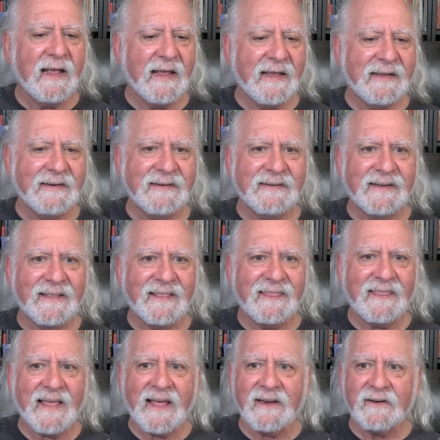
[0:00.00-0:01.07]
And
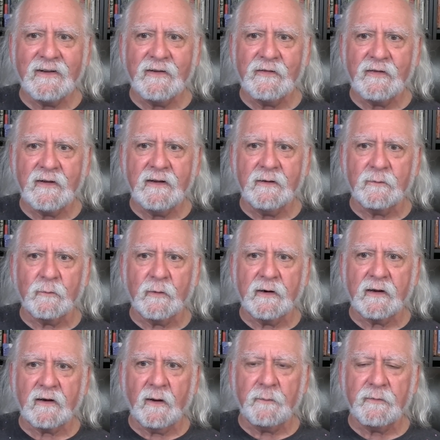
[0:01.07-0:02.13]
that is it when
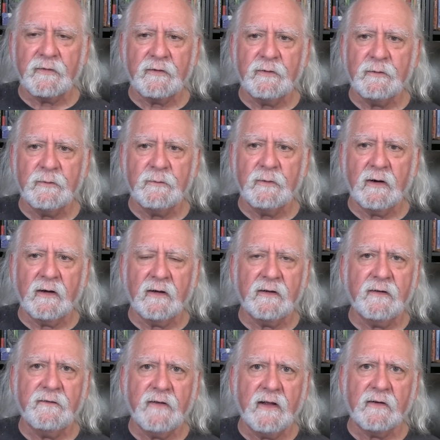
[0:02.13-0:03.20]
it comes to uh,
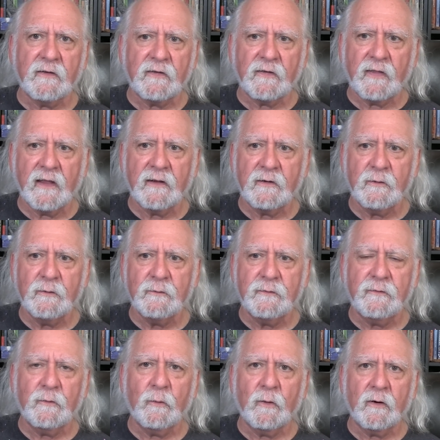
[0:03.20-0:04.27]
events. Thank you
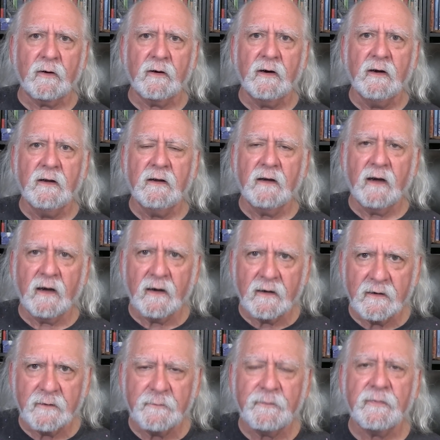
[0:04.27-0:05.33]
for
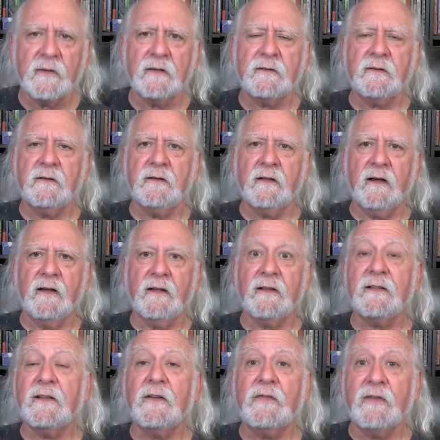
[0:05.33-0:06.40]
um, uh,
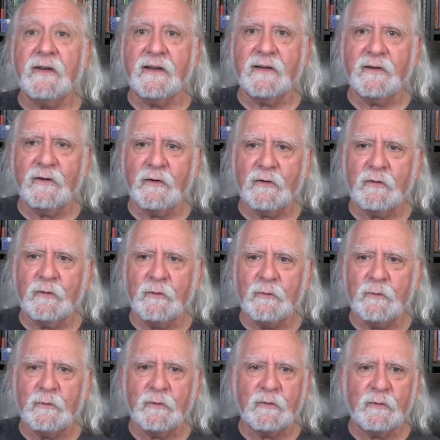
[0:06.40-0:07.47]
listening
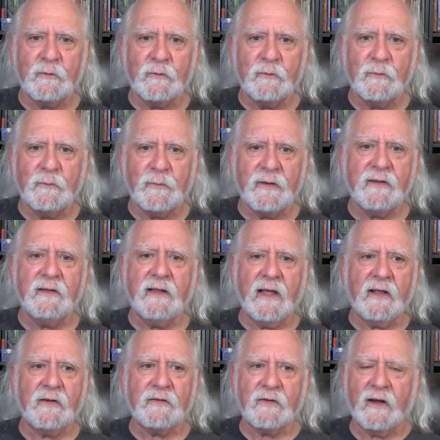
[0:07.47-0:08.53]
to to me
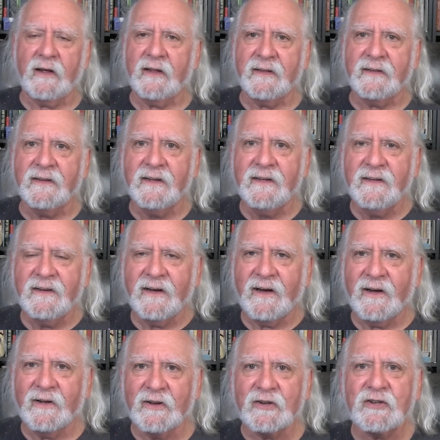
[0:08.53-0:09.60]
as I
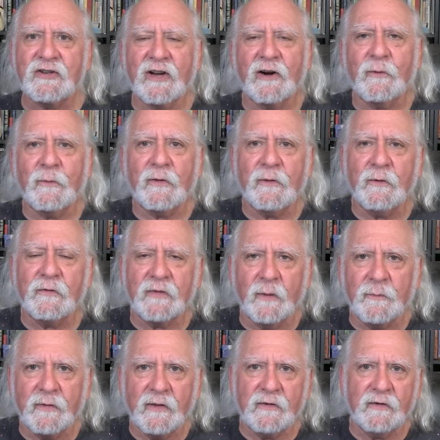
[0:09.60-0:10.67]
uh, share with you
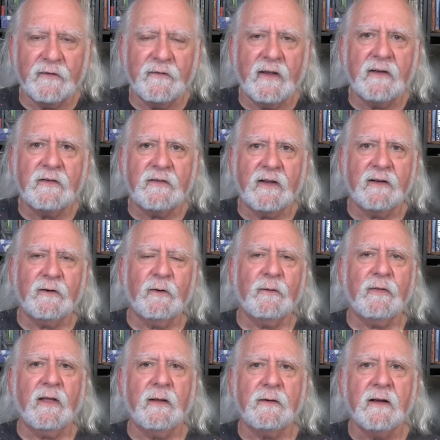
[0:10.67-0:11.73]
some of these events. I
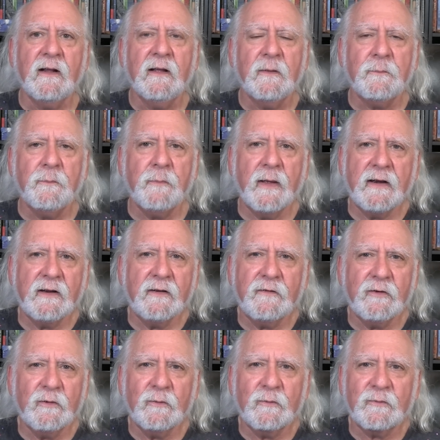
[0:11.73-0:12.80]
know that many
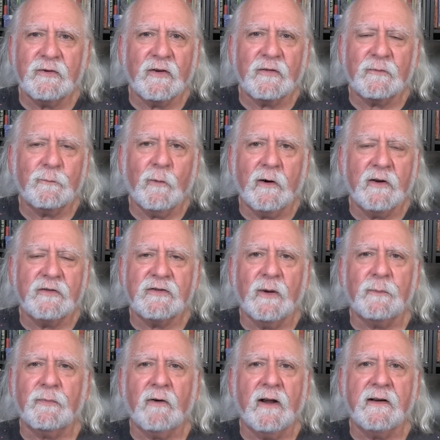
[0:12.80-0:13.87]
of you just want to
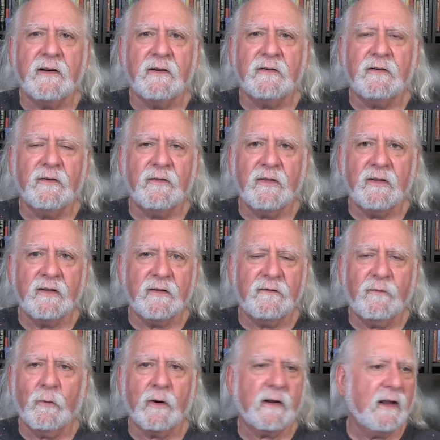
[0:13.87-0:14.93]
jump right into the
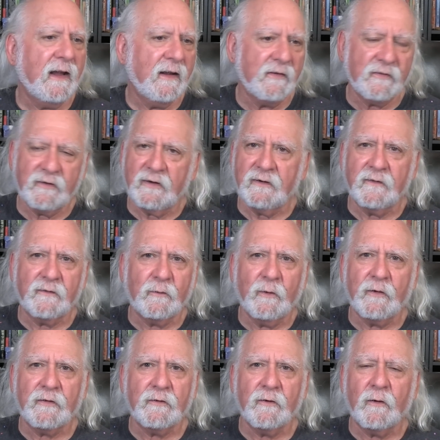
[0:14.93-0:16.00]
forecast, and of
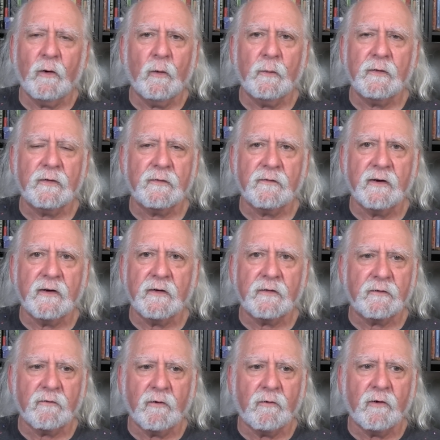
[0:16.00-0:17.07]
course, you're always free to
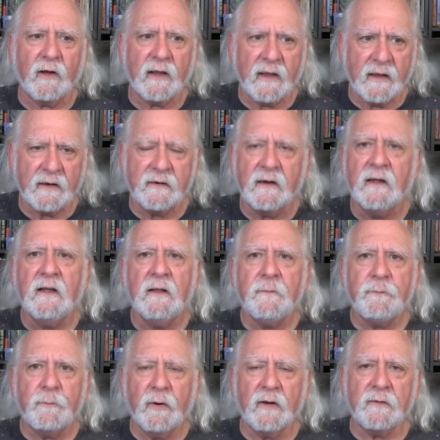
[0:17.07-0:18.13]
scroll ahead.
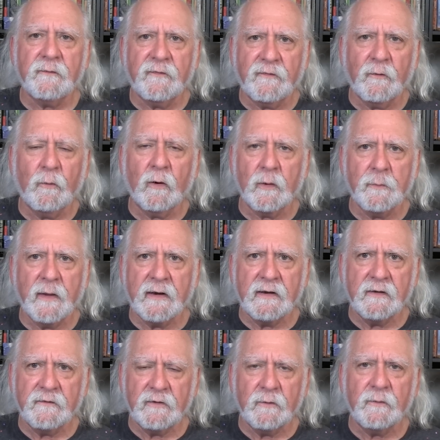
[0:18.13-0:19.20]
But but for
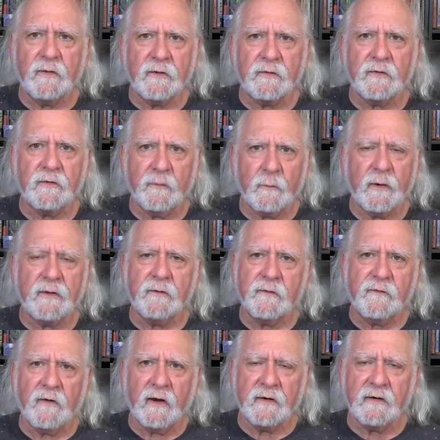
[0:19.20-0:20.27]
many of you, this is the way you
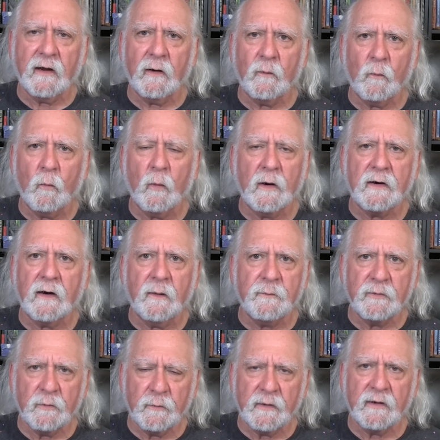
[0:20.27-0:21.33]
find out what
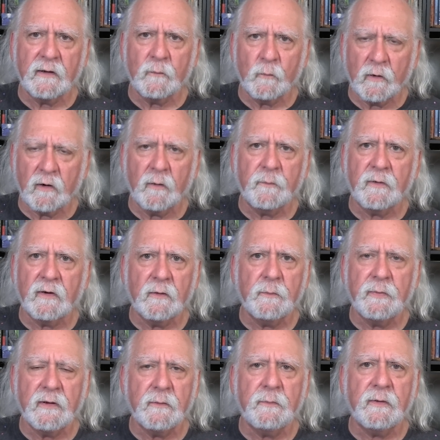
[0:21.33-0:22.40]
I'm doing and where I'm going to
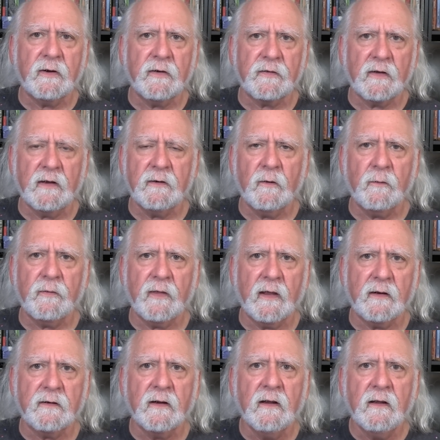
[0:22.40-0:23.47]
be because I know
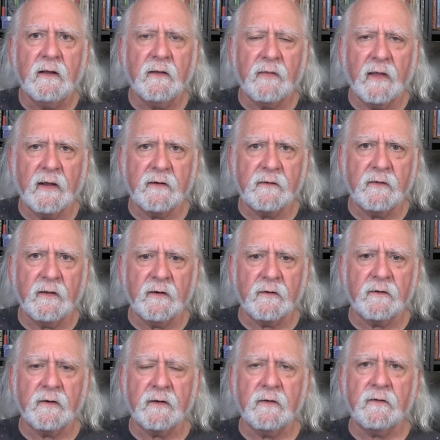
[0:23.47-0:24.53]
that that
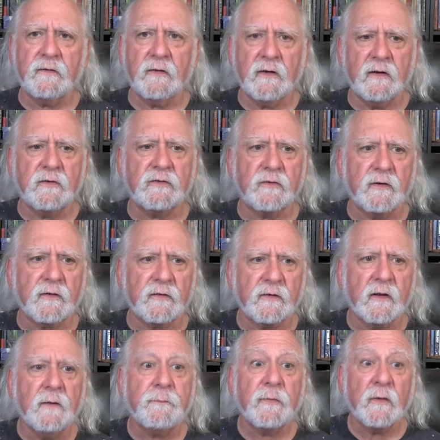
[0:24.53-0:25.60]
there is
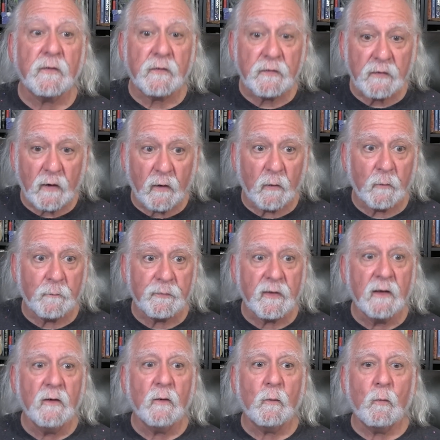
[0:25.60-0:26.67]
interest. So,
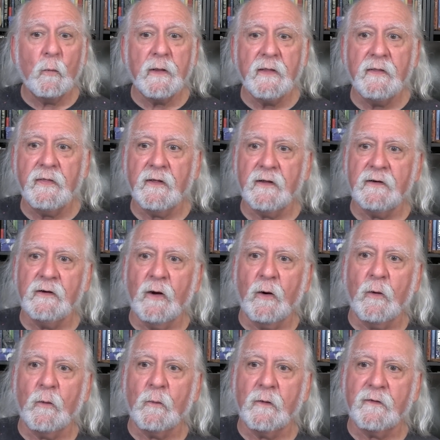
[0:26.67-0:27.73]
with
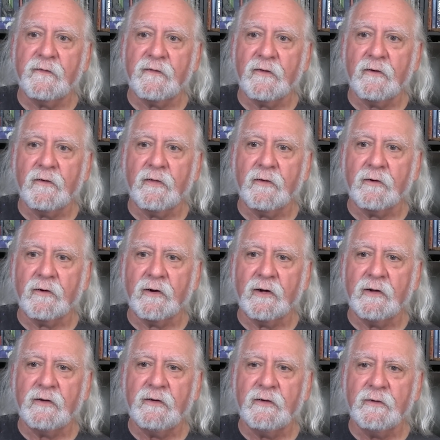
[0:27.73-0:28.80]
no further
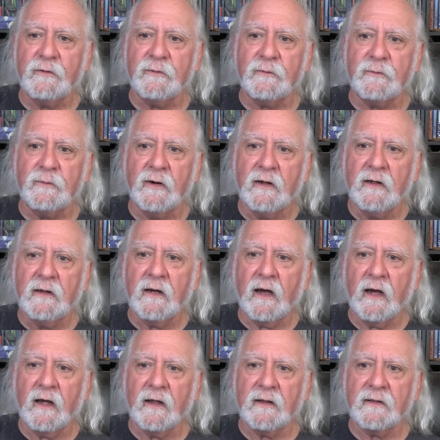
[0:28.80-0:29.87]
ado,
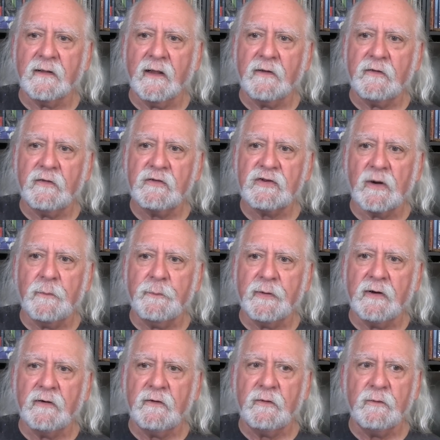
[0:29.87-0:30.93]
uh, let's jump
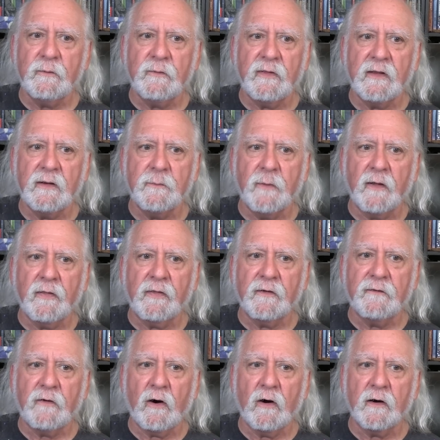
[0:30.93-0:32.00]
into the month
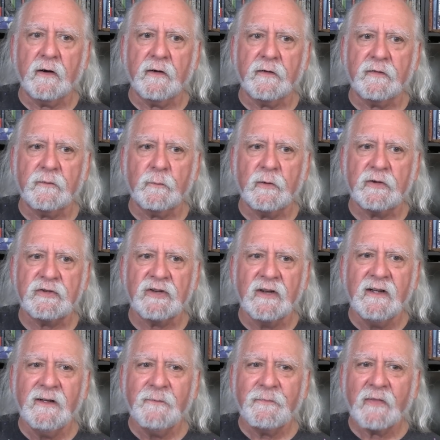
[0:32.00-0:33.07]
of August, which
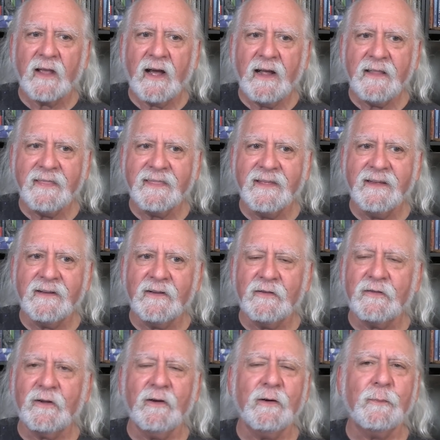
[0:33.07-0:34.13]
I think
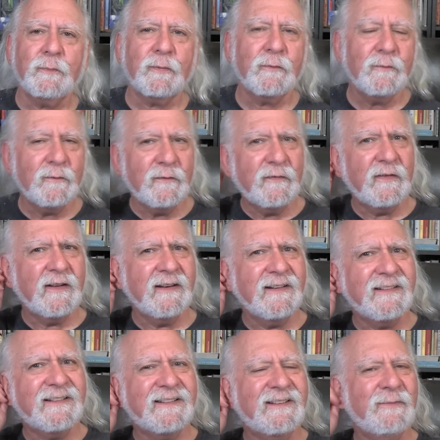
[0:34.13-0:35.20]
is going to prove
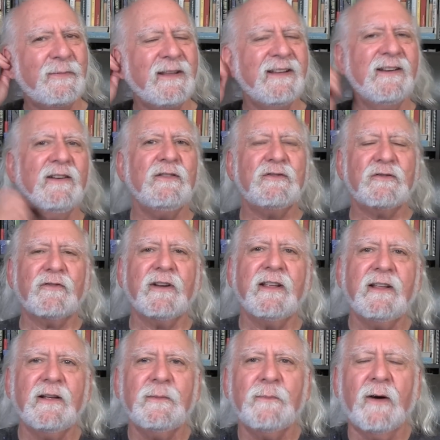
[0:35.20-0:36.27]
in, to be an
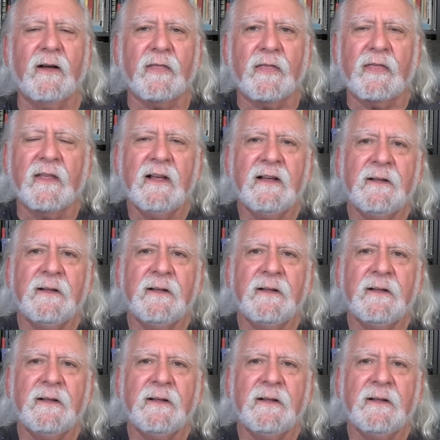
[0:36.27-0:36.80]
intriguing month.